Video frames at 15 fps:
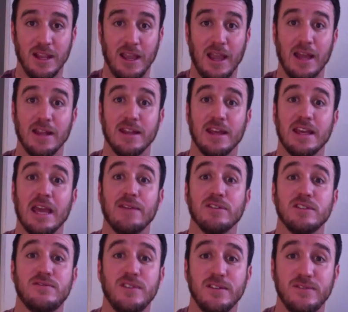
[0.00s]
And they gave
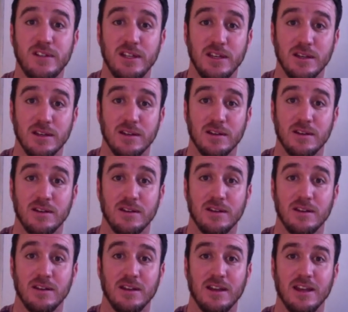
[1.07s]
us 50.
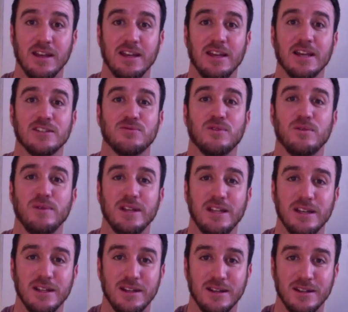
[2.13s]
And guess what we
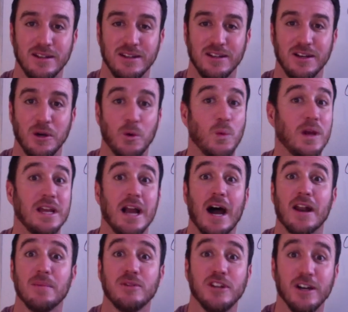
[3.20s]
did? We
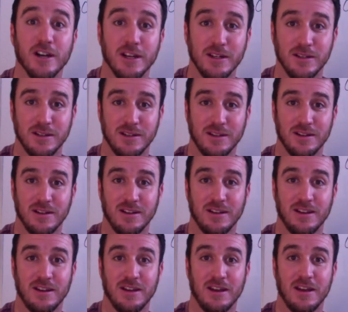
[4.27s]
got them done.
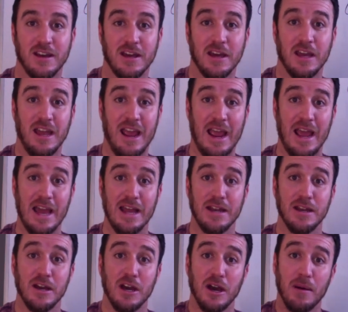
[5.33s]

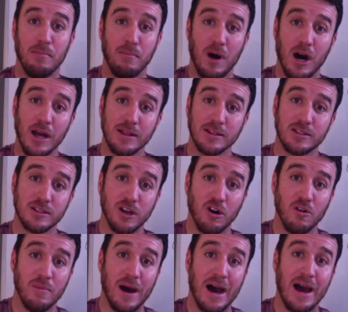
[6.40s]
And months
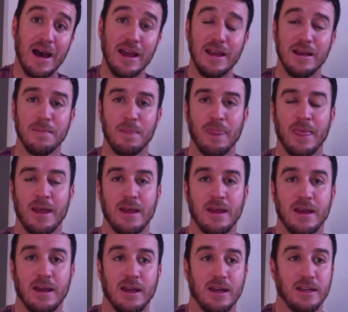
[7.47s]
go by,
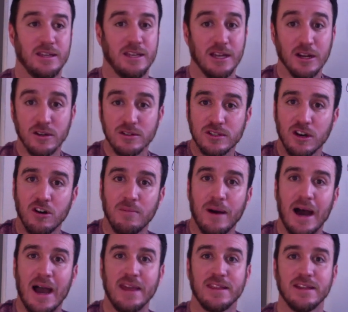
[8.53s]
years go
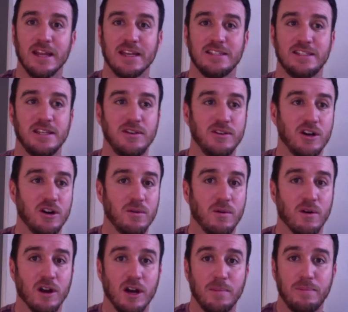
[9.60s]
by. The next thing you know,
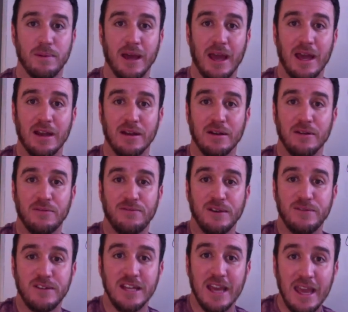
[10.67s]
we're up at
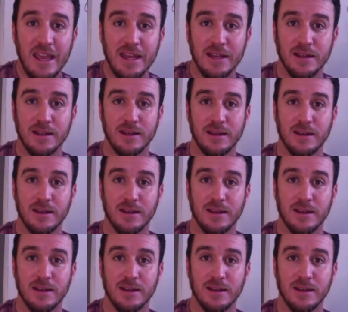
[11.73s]
58.